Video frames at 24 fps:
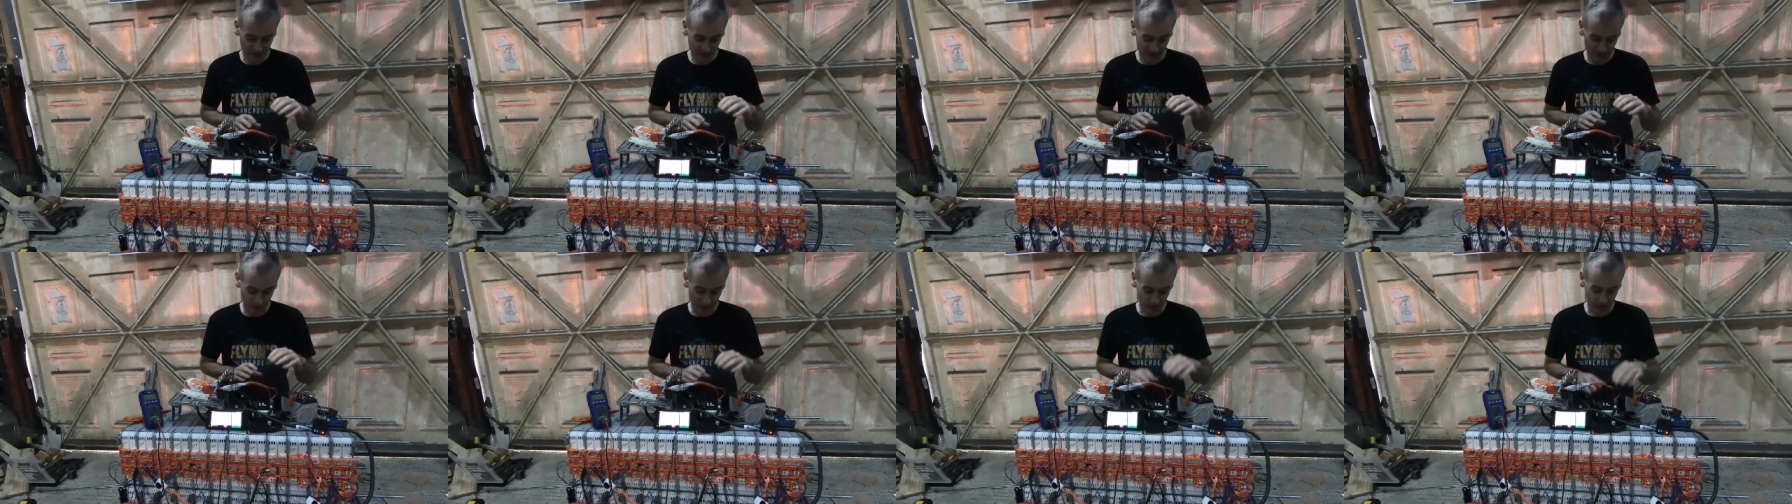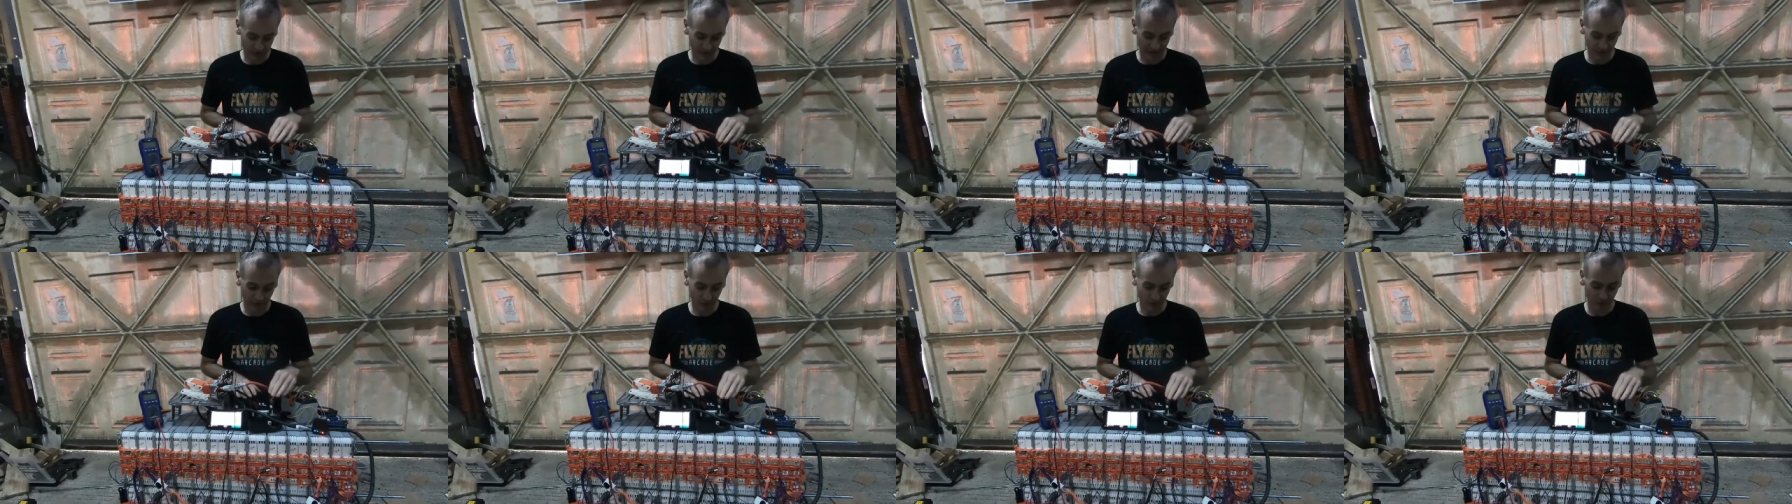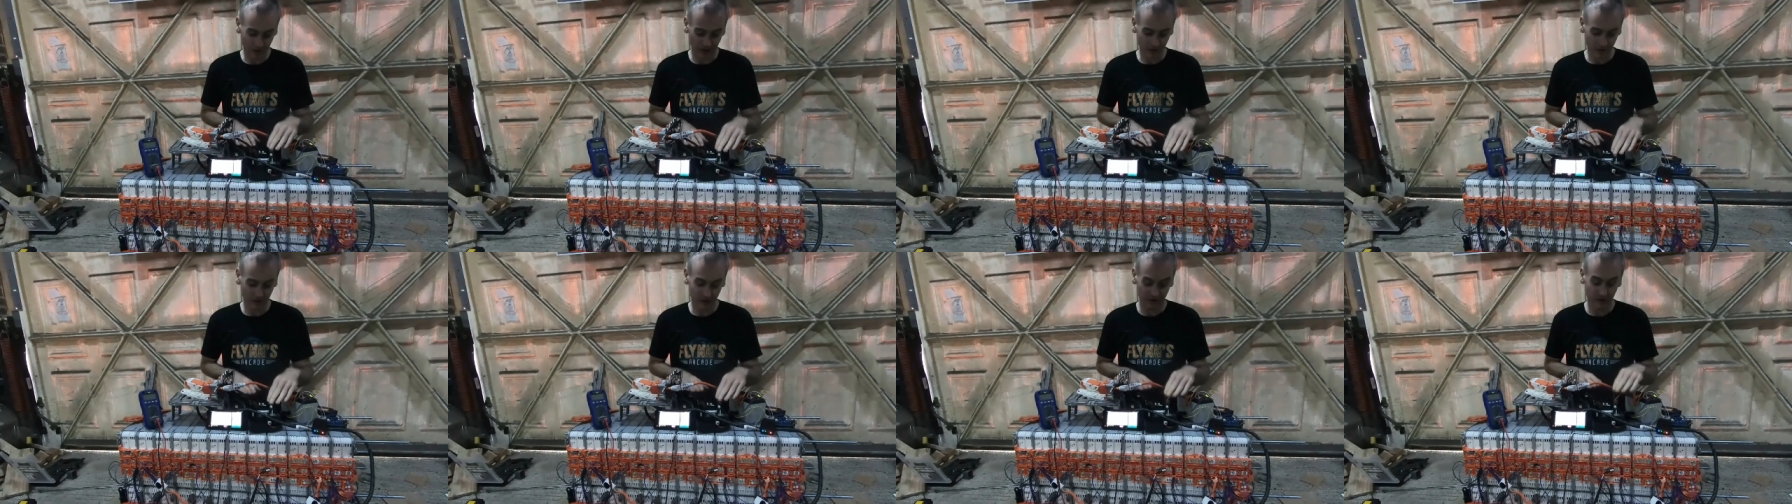I'll work out
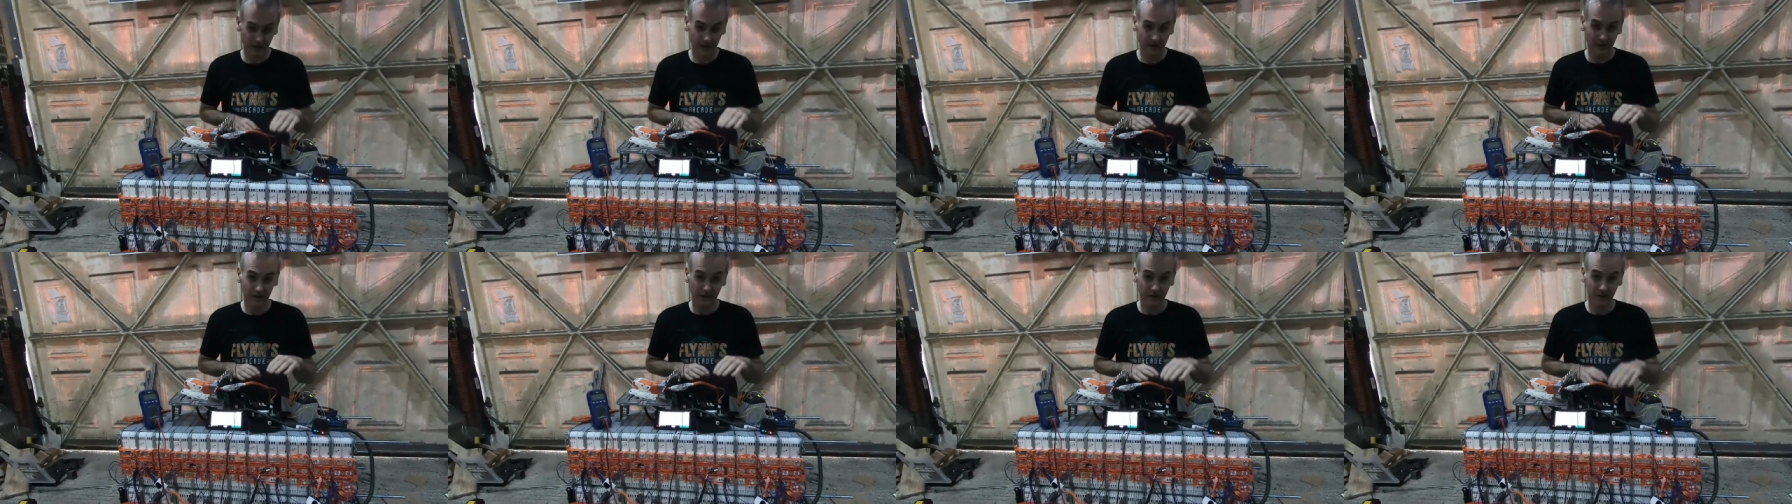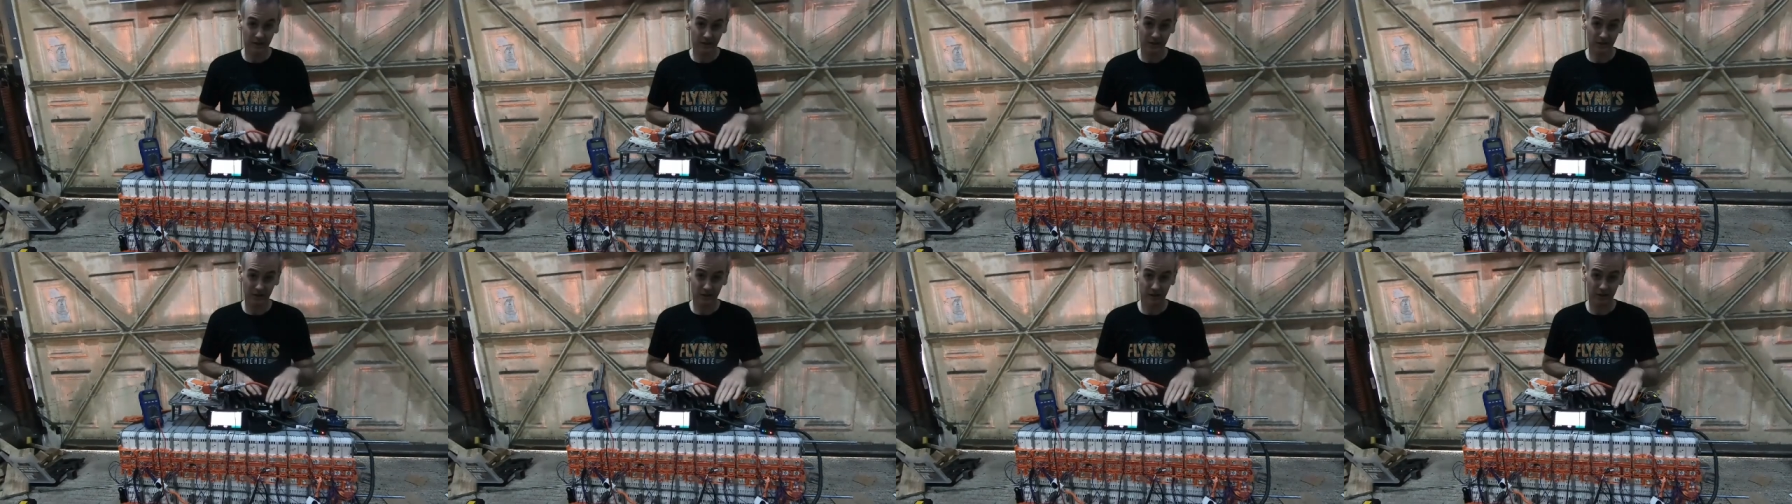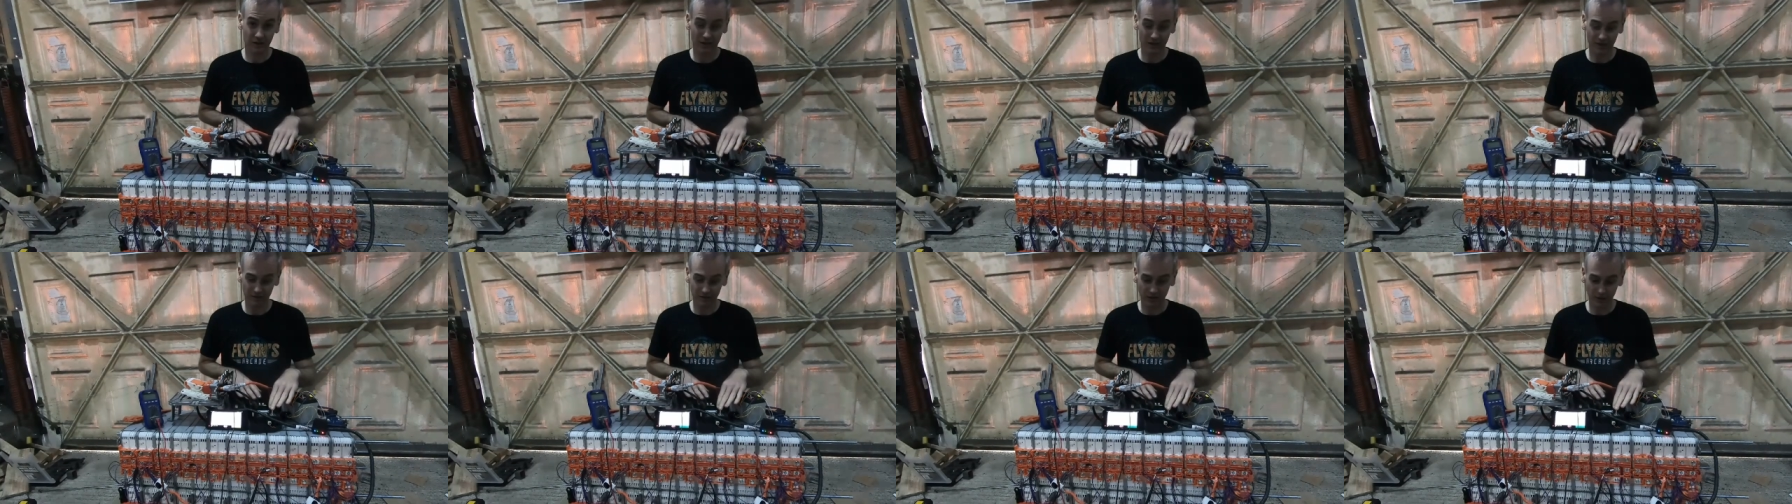where this
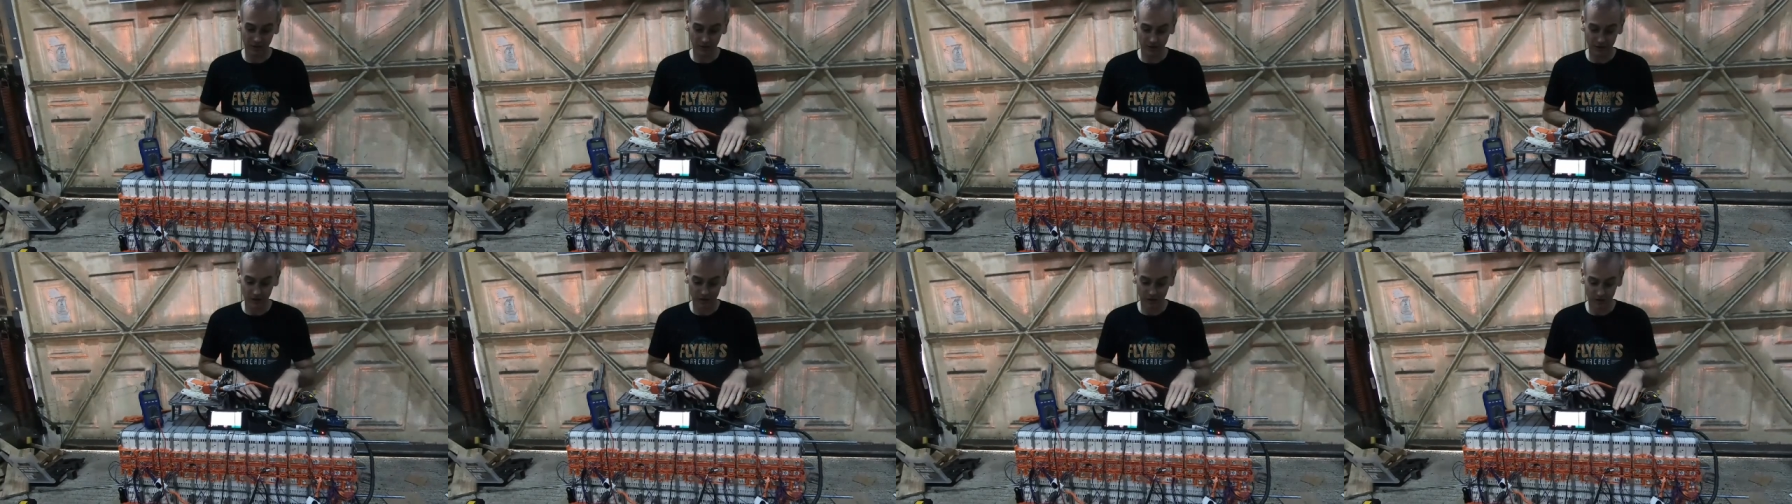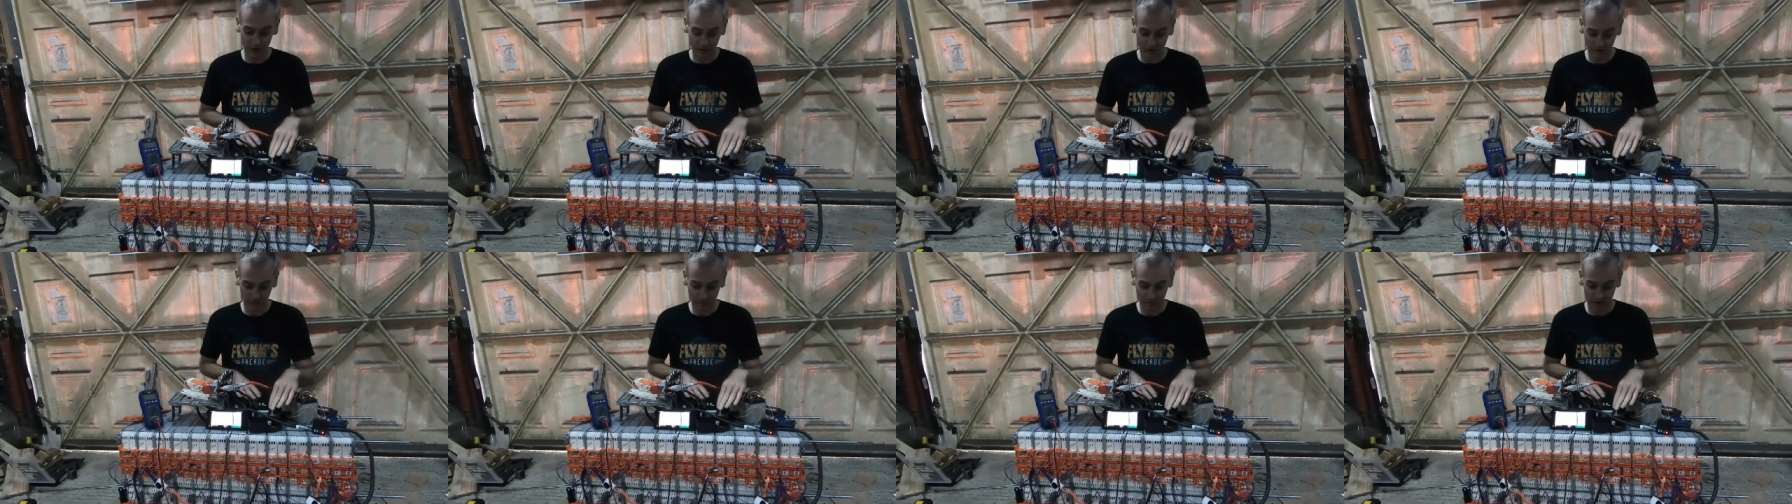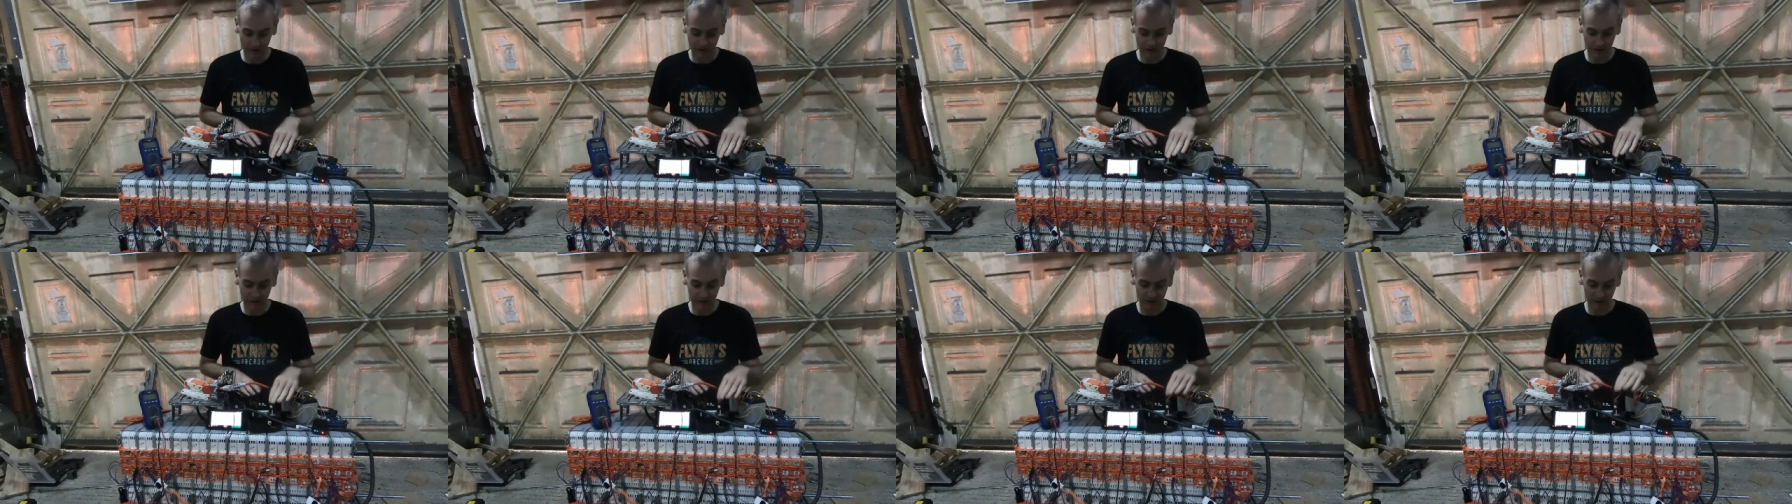high voltage junction
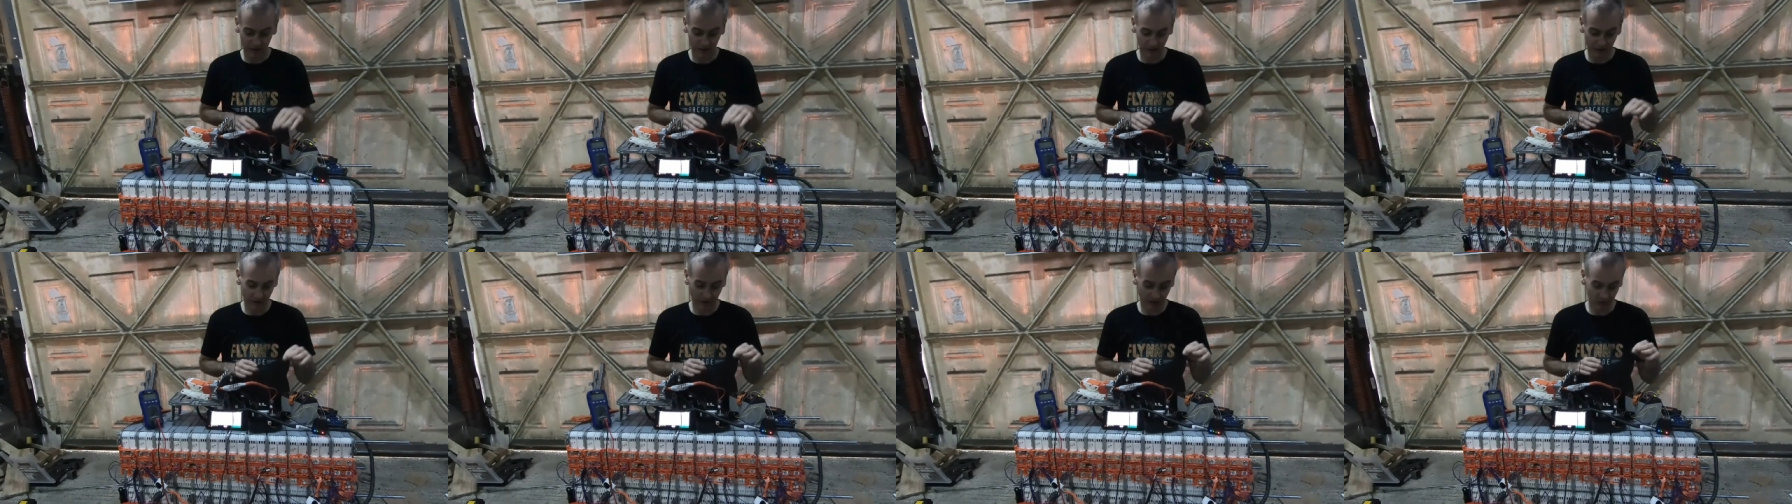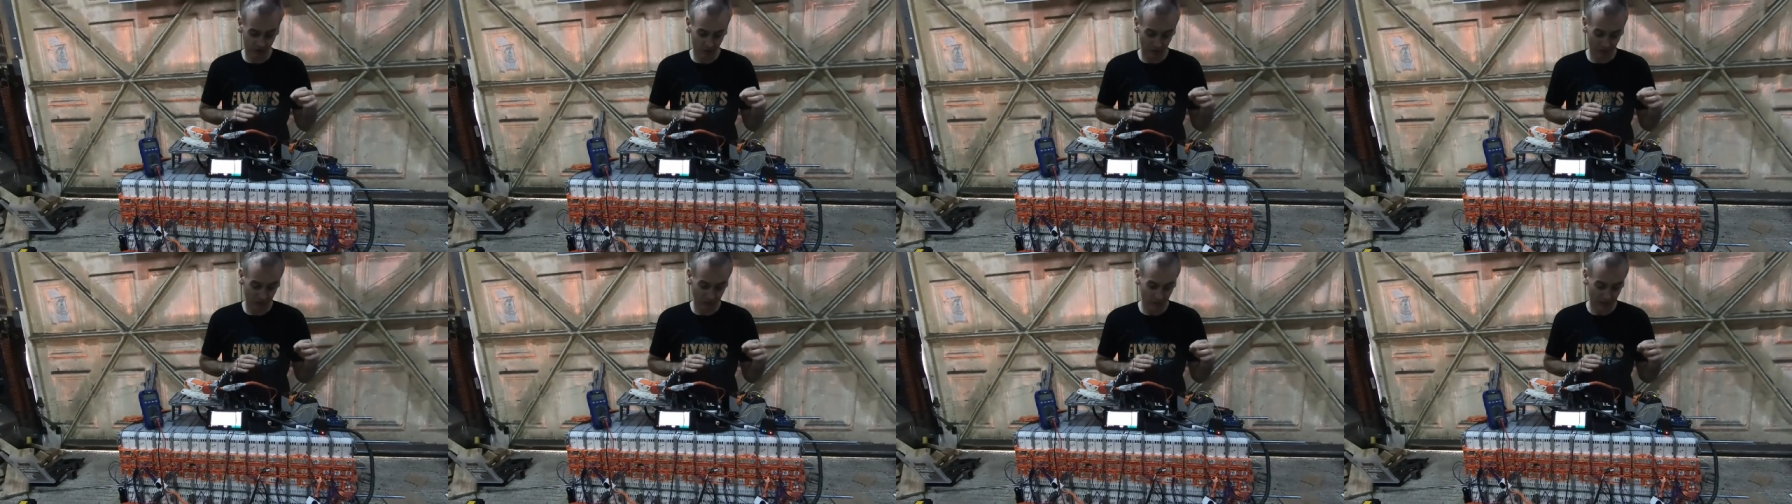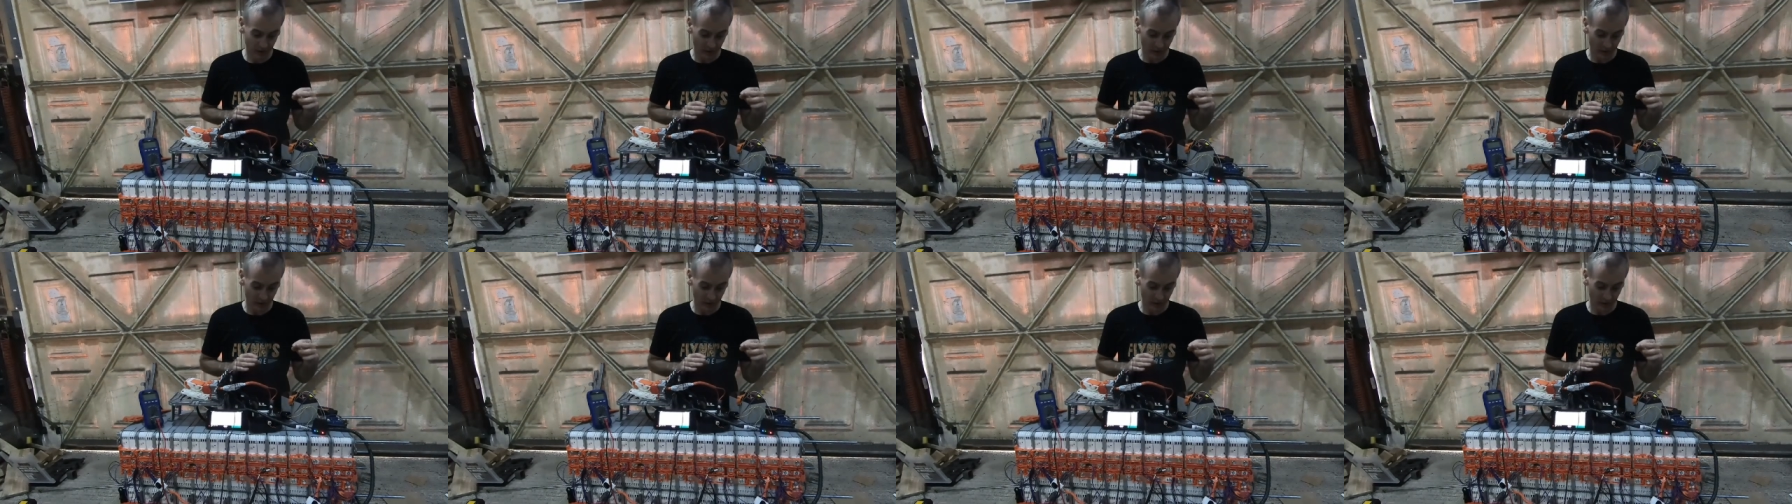box needs to go,